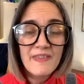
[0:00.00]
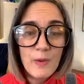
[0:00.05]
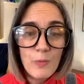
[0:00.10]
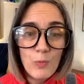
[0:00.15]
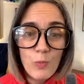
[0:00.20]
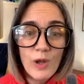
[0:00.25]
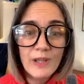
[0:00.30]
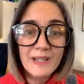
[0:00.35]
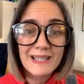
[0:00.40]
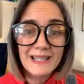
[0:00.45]

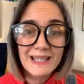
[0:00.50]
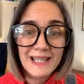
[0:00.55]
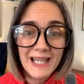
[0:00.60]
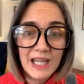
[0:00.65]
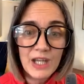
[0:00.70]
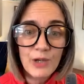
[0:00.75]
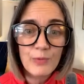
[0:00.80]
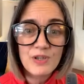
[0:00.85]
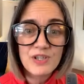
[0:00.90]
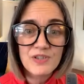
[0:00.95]
They want
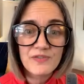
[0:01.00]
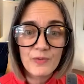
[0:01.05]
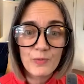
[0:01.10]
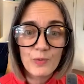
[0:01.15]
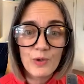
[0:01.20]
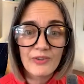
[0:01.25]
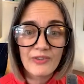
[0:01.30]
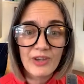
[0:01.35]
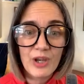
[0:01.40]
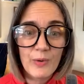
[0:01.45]
language
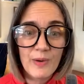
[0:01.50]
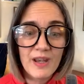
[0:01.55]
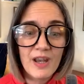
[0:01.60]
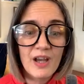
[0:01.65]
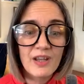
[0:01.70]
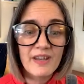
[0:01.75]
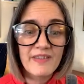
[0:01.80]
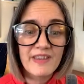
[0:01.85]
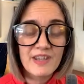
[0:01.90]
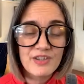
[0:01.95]
for what's
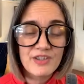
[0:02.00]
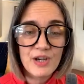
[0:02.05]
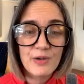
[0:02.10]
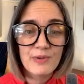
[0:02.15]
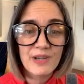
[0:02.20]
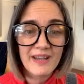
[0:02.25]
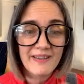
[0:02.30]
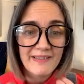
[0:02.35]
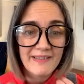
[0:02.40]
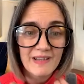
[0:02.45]
going on and they
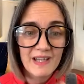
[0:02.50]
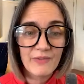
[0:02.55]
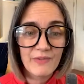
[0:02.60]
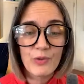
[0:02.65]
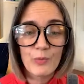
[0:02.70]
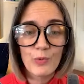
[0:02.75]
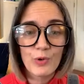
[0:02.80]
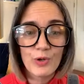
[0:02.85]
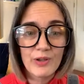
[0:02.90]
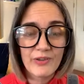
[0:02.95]
don't necessarily
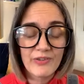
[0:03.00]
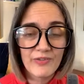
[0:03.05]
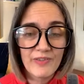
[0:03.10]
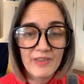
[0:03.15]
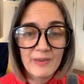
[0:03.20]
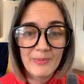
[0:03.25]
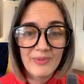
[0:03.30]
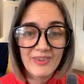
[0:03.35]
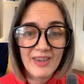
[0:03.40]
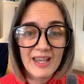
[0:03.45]
have the words
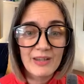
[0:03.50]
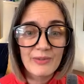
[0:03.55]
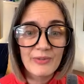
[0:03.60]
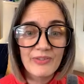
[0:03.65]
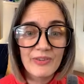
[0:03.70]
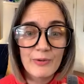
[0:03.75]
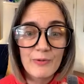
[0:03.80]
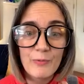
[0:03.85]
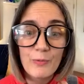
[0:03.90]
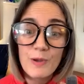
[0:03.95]
for
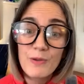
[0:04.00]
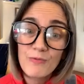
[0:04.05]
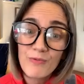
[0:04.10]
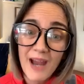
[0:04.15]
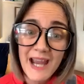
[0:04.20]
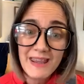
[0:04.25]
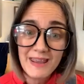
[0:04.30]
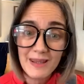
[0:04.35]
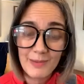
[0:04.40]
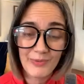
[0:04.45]
themselves. So if we
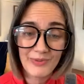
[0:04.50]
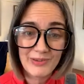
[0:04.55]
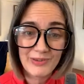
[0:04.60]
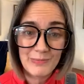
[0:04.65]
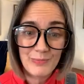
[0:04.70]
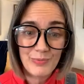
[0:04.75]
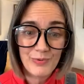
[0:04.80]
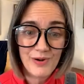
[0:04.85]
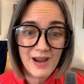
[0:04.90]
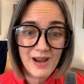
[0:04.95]
write them
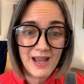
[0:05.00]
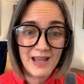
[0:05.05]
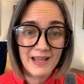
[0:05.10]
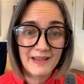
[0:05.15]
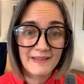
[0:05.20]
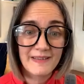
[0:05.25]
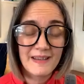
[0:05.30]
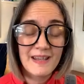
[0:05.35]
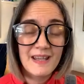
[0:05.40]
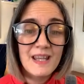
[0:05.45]
some
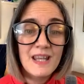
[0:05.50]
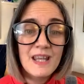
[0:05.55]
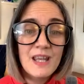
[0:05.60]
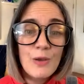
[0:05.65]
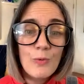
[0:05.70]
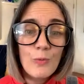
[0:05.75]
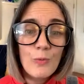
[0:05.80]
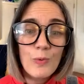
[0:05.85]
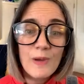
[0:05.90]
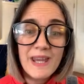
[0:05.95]
prayers,
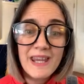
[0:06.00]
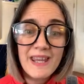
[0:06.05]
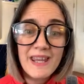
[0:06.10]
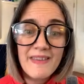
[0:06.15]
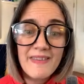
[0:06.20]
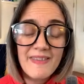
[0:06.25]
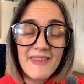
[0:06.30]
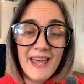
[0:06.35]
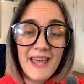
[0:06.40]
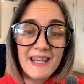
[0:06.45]
we
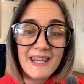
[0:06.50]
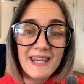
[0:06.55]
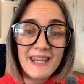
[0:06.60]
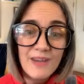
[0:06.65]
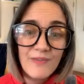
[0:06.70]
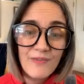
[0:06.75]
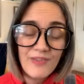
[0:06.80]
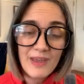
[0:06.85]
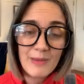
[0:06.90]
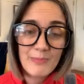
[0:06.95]
can then
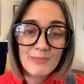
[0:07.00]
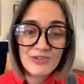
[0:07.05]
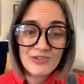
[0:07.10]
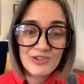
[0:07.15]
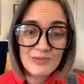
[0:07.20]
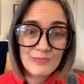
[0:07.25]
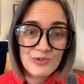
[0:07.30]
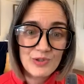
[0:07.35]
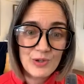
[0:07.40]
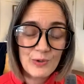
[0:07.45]
give them
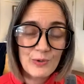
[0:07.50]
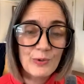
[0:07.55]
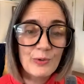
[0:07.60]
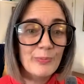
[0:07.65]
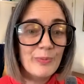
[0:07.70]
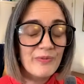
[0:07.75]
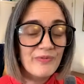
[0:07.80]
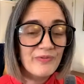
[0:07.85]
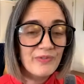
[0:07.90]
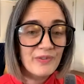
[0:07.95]
some
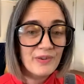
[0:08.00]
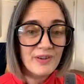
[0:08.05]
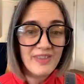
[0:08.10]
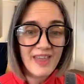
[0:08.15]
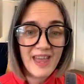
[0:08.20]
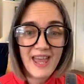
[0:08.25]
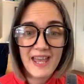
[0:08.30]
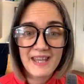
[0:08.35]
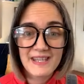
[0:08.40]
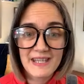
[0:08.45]
tools
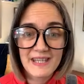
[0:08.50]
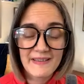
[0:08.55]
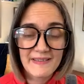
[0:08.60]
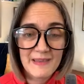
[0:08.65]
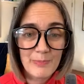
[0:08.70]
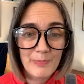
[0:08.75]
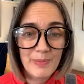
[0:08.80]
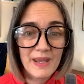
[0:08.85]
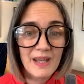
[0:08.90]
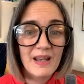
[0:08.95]
before their head
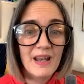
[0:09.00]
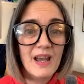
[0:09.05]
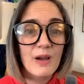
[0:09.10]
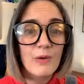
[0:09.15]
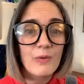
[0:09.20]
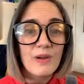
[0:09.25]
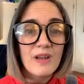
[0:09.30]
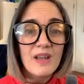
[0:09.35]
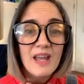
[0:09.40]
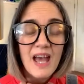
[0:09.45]
hits the
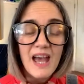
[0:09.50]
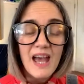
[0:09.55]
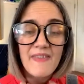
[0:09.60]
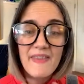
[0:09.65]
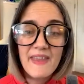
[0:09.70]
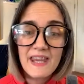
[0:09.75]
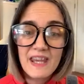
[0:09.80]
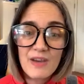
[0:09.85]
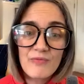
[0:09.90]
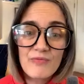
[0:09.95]
pillow
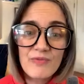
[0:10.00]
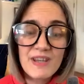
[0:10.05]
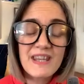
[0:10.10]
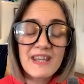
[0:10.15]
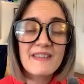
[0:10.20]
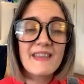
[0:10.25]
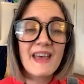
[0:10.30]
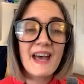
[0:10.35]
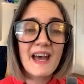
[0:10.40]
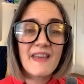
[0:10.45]
and they can
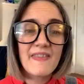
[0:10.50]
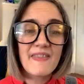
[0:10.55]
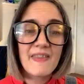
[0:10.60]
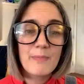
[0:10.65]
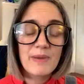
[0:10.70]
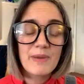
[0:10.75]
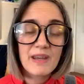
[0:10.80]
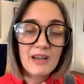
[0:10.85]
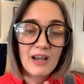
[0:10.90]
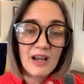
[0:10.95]
read that. And
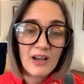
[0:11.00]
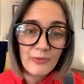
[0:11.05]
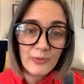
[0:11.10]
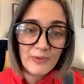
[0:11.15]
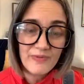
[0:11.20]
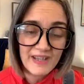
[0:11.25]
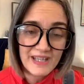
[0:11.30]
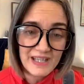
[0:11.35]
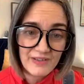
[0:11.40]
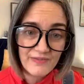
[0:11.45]
then
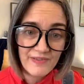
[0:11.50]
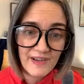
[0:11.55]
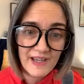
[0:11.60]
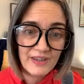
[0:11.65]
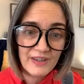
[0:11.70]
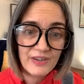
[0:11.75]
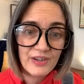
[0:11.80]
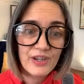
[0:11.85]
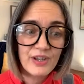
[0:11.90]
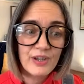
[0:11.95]
because we've added
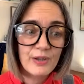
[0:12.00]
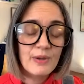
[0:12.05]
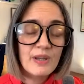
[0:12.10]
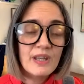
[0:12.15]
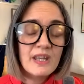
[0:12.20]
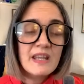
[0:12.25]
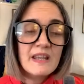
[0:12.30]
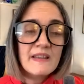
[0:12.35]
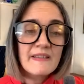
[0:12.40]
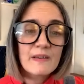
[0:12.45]

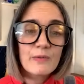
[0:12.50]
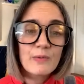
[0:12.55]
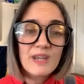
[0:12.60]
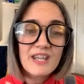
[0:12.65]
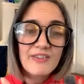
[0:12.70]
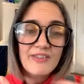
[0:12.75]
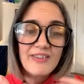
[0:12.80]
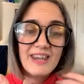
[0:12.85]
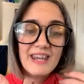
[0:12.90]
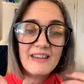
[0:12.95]
value,
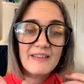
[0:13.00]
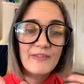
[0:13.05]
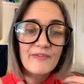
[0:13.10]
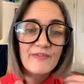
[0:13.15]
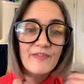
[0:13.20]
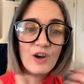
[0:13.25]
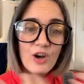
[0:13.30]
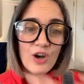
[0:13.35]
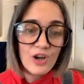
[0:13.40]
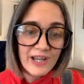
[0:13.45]
so it's
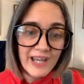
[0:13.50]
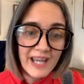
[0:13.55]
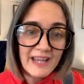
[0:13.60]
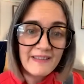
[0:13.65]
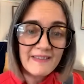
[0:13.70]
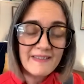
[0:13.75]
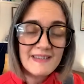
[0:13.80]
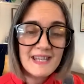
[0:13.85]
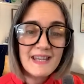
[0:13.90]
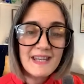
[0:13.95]
it's
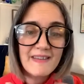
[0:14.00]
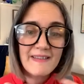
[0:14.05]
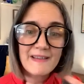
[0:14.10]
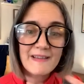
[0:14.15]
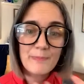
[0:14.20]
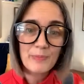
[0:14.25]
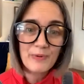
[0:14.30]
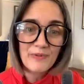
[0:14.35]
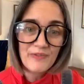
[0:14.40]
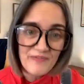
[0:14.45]
forecasting.
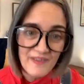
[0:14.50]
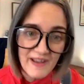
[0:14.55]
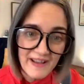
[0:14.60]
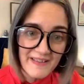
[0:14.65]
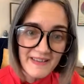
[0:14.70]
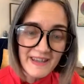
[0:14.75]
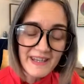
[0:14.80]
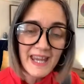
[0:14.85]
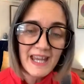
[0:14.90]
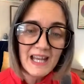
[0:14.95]
There's a
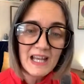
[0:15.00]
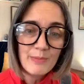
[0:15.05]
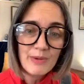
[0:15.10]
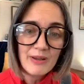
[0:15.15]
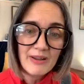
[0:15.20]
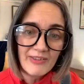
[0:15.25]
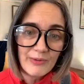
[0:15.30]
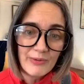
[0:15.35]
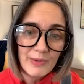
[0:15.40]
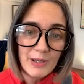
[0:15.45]
prophetic
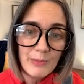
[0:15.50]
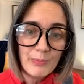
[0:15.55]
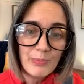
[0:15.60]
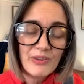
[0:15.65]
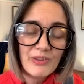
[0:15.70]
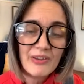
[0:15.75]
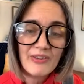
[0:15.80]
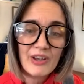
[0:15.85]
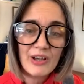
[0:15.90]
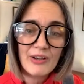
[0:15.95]
element to
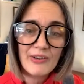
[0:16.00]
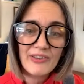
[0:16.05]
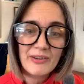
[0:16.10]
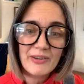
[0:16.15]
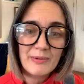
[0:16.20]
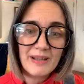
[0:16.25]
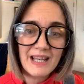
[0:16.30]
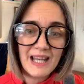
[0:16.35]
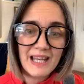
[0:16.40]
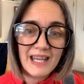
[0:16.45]
it, but there's
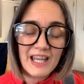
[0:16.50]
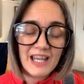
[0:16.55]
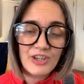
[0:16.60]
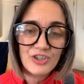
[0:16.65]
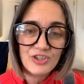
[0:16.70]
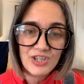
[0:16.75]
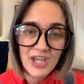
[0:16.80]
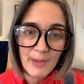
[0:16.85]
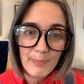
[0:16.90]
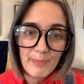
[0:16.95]
also a like
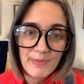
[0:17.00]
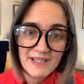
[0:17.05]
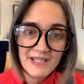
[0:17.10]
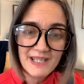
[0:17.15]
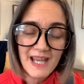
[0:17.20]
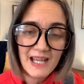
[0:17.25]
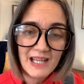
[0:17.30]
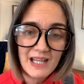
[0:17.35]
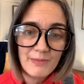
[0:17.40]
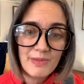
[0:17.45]
a
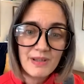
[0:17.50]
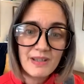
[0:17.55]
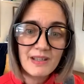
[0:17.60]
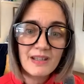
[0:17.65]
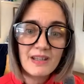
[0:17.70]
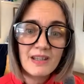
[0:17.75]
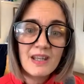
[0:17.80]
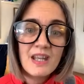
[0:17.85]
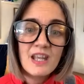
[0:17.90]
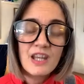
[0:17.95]
shepherding
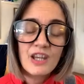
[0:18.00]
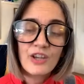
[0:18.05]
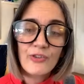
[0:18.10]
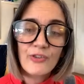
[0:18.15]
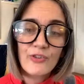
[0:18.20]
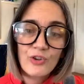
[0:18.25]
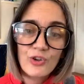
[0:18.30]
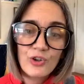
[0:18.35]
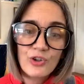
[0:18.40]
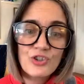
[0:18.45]
element
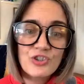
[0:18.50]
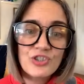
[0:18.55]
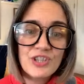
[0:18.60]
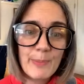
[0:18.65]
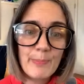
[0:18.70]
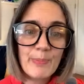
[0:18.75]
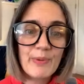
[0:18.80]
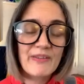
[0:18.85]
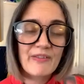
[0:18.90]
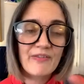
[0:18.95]
because good
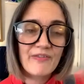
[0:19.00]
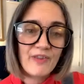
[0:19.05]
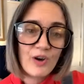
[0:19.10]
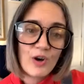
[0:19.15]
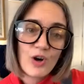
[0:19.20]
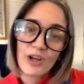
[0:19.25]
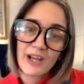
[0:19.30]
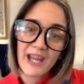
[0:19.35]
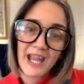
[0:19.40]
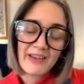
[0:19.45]
shepherds
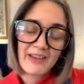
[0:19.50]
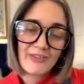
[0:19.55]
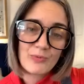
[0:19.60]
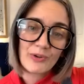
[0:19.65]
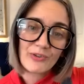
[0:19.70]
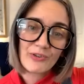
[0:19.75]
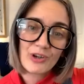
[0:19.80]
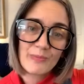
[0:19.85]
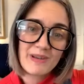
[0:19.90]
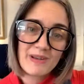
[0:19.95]

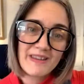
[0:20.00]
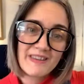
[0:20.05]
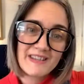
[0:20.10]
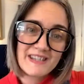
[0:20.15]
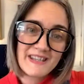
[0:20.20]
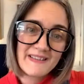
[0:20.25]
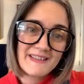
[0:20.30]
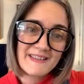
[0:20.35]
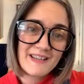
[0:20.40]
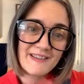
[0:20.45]
forecast what's coming
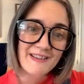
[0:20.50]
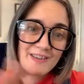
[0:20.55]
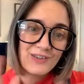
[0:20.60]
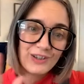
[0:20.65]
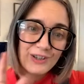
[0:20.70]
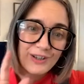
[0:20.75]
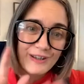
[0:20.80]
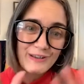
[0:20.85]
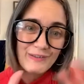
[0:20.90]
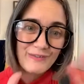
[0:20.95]
in the distance.
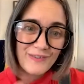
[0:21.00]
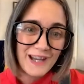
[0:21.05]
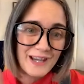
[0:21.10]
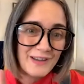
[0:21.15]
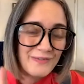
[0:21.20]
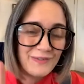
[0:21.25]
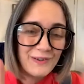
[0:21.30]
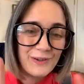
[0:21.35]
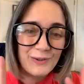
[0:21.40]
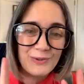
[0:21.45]
So you look at the
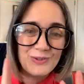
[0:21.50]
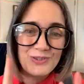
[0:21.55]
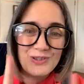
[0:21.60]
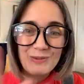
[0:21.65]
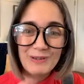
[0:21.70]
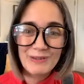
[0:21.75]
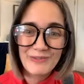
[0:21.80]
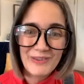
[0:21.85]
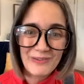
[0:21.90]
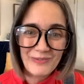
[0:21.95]

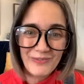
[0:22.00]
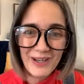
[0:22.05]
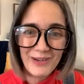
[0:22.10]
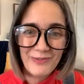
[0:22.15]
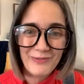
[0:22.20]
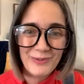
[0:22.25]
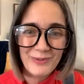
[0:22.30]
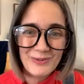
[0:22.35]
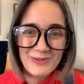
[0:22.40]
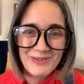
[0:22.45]
fivefold, you love the
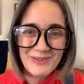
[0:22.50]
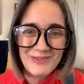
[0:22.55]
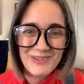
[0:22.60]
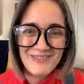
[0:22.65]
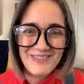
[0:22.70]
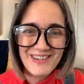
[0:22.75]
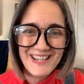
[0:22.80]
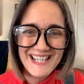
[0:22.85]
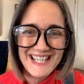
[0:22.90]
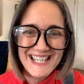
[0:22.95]
fivefold,
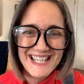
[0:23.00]
don't you,